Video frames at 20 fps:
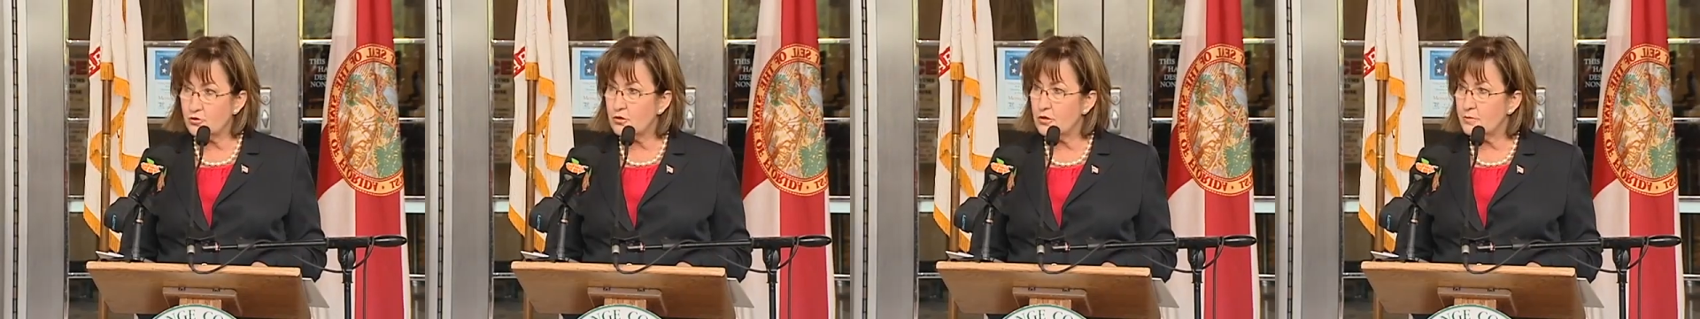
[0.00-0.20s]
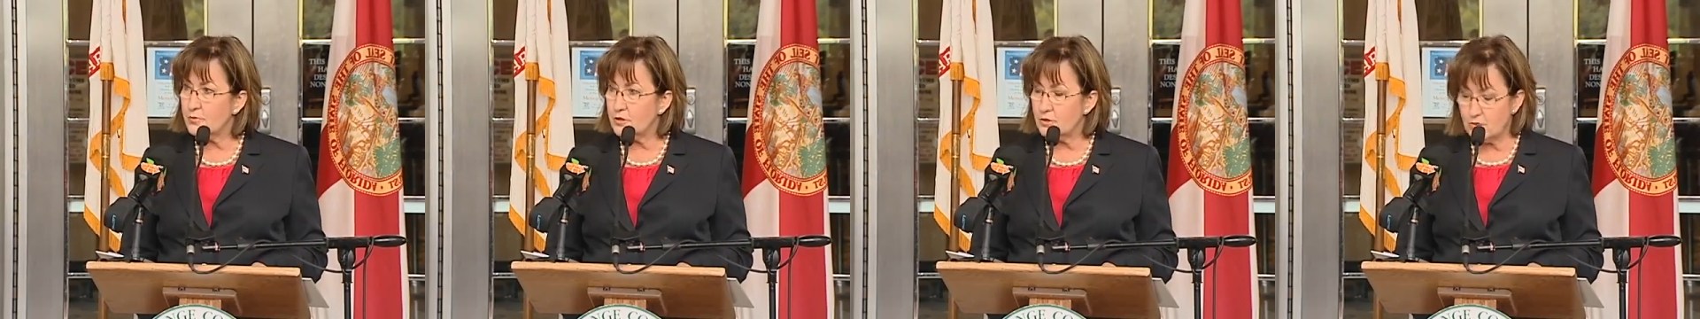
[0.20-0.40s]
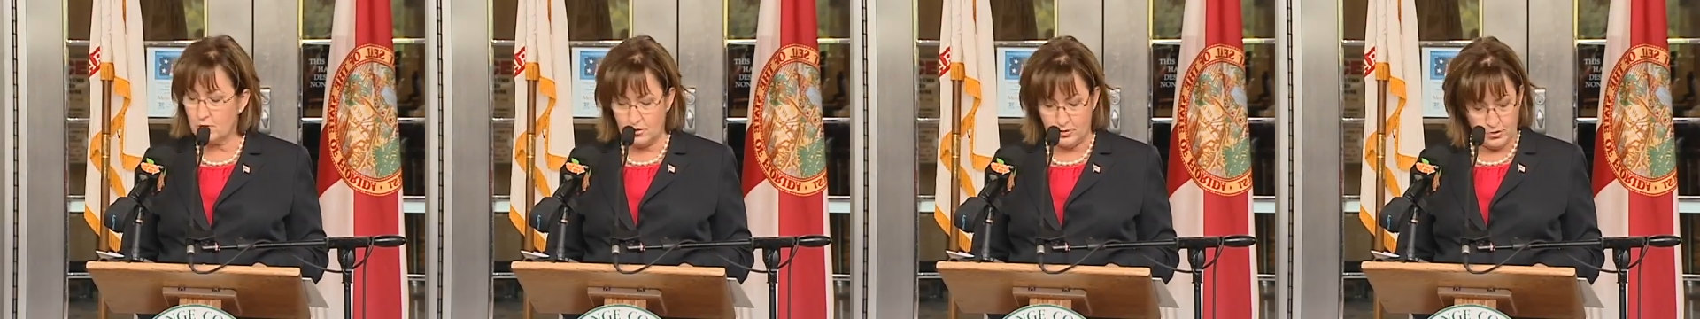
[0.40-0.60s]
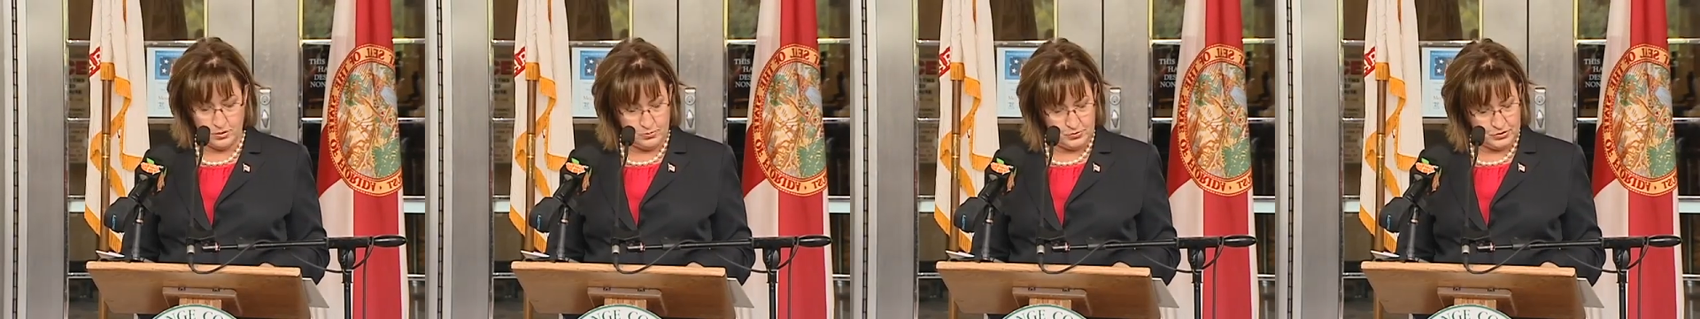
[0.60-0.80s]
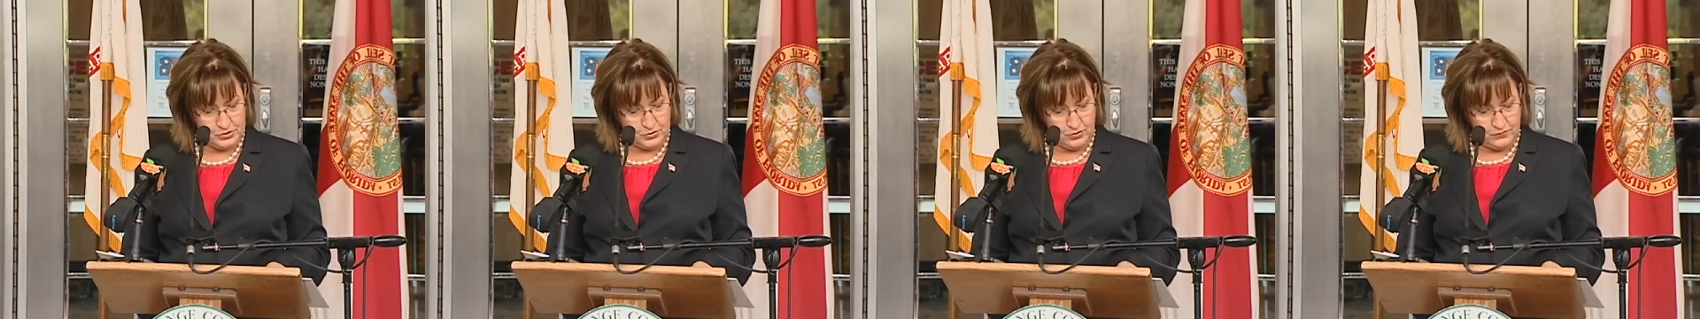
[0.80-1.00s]
tribute to
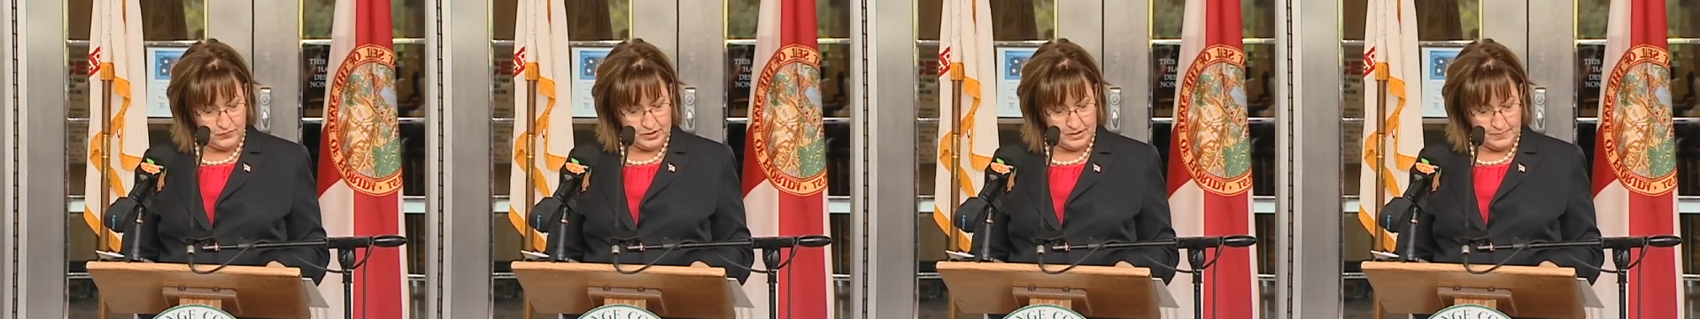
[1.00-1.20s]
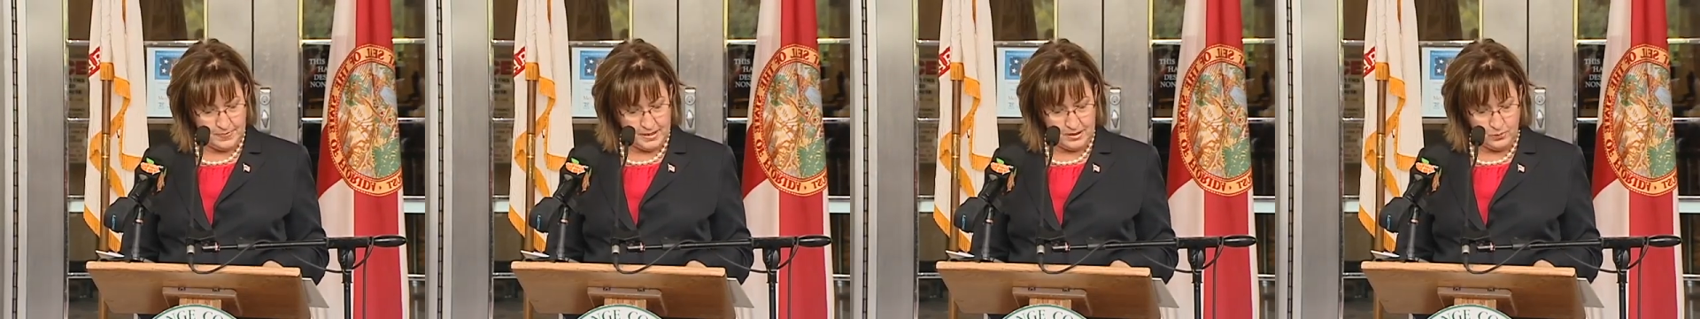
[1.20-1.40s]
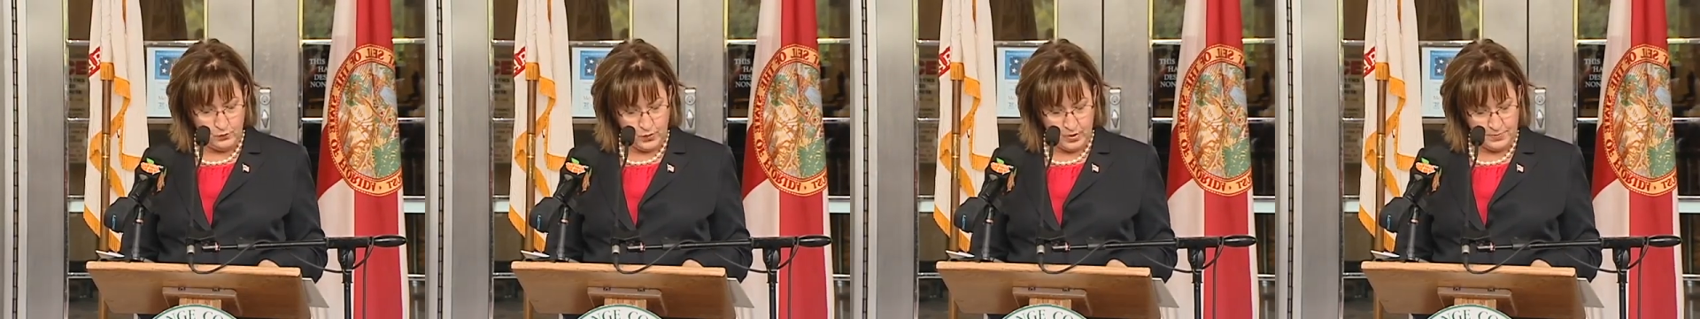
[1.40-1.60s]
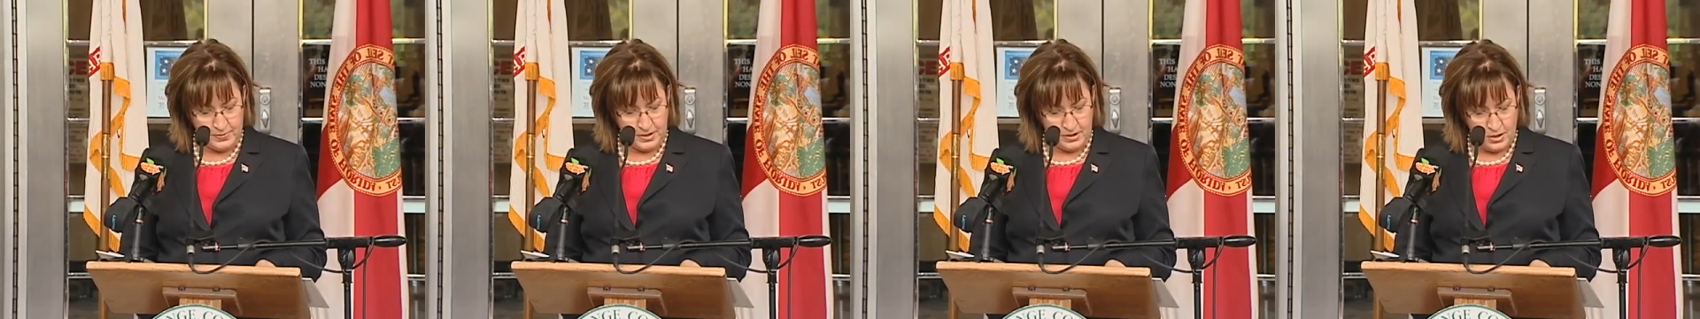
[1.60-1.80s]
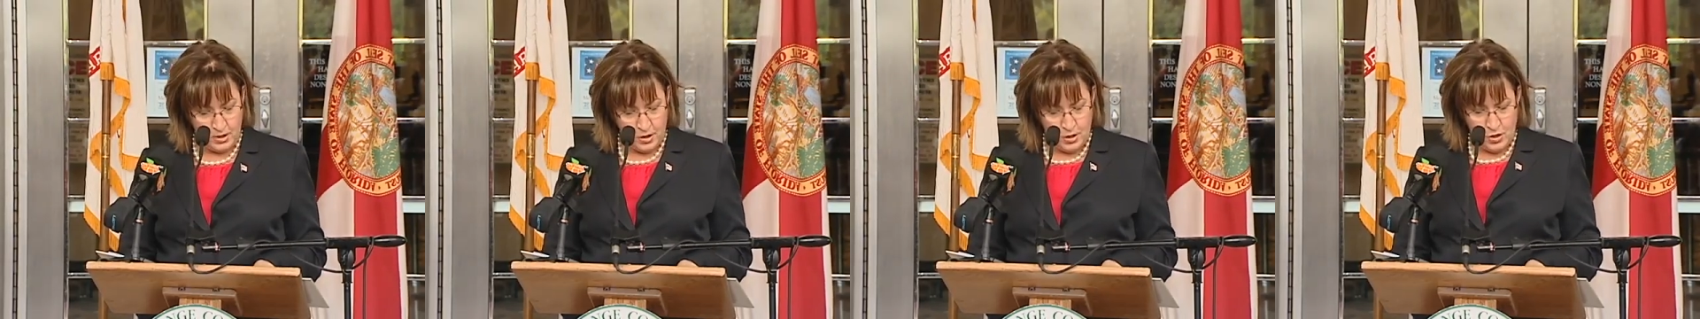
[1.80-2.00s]
those servicemen and women